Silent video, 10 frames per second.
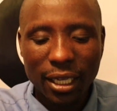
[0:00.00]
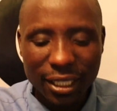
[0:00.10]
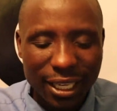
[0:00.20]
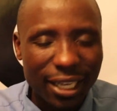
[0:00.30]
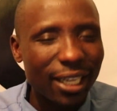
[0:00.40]

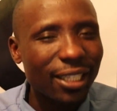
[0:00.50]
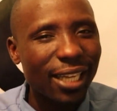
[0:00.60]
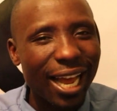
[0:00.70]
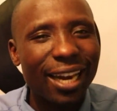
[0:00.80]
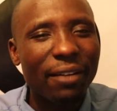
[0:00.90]
it creates
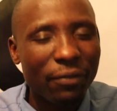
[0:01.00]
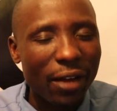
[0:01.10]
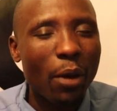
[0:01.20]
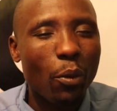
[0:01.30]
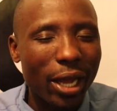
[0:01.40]
an,
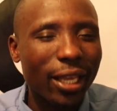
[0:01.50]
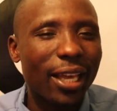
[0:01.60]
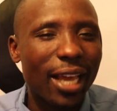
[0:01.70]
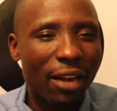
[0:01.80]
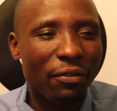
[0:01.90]
a
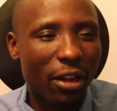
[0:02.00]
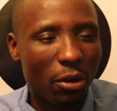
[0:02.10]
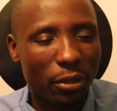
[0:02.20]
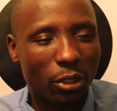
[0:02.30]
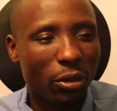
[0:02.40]
working
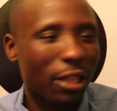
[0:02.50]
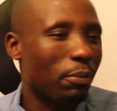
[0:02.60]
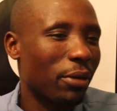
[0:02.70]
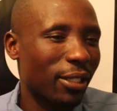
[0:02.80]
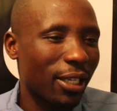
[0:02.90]
environment where the
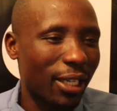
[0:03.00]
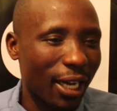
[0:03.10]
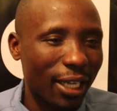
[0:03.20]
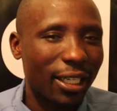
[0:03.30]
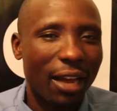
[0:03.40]

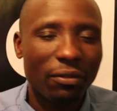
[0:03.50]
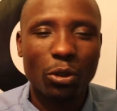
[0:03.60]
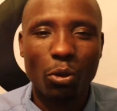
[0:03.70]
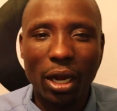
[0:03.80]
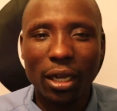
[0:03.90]
president-elect have
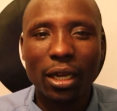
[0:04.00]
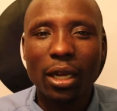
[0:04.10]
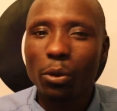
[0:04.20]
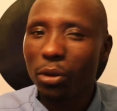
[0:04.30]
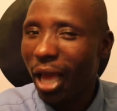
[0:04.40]
to work
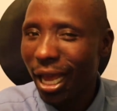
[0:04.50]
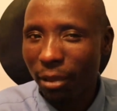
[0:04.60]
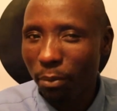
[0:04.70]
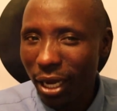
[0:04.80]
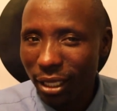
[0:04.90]
with
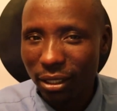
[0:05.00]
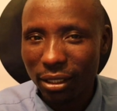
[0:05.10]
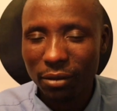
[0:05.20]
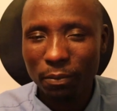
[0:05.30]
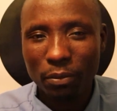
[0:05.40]
other
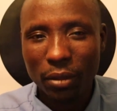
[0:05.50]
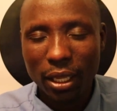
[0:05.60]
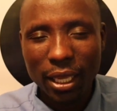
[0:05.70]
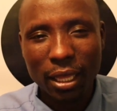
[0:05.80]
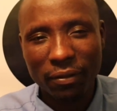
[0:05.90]
players
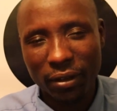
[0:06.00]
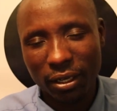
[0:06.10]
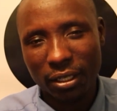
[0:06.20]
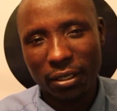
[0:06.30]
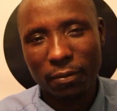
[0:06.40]
in the
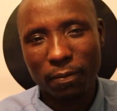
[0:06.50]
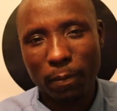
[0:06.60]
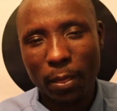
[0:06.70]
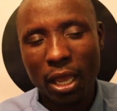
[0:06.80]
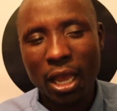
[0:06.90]
field.
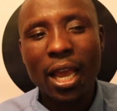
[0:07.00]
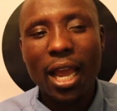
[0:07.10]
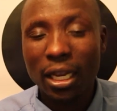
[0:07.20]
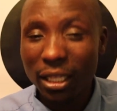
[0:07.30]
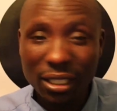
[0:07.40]

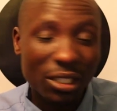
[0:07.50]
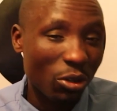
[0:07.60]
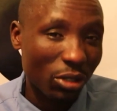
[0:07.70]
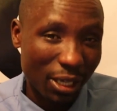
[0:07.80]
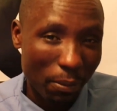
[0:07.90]
And this is
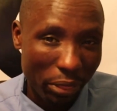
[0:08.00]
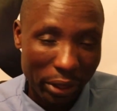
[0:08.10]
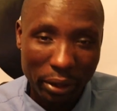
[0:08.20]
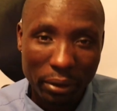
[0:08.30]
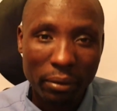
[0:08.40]
not
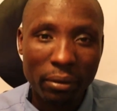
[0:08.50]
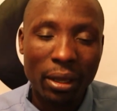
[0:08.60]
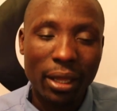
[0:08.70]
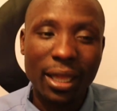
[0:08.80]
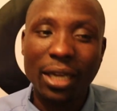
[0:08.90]
something
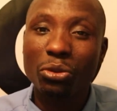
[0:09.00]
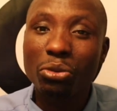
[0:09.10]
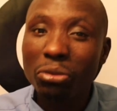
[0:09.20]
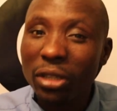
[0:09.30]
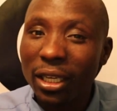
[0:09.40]

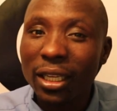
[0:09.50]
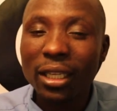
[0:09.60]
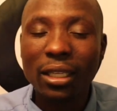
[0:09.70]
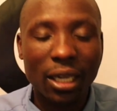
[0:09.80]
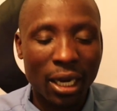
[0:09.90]
that
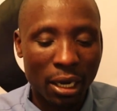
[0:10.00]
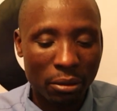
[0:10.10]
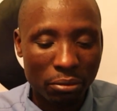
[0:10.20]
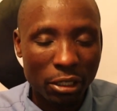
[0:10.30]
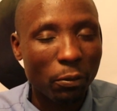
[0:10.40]
really uh,
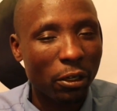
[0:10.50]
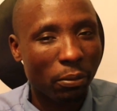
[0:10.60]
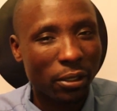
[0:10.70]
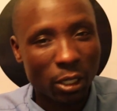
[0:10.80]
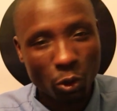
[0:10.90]
deputy
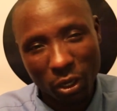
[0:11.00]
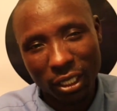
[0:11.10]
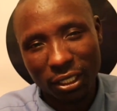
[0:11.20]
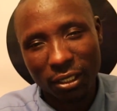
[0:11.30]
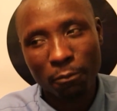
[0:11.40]
president
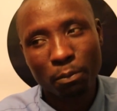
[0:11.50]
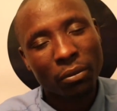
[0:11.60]
wants.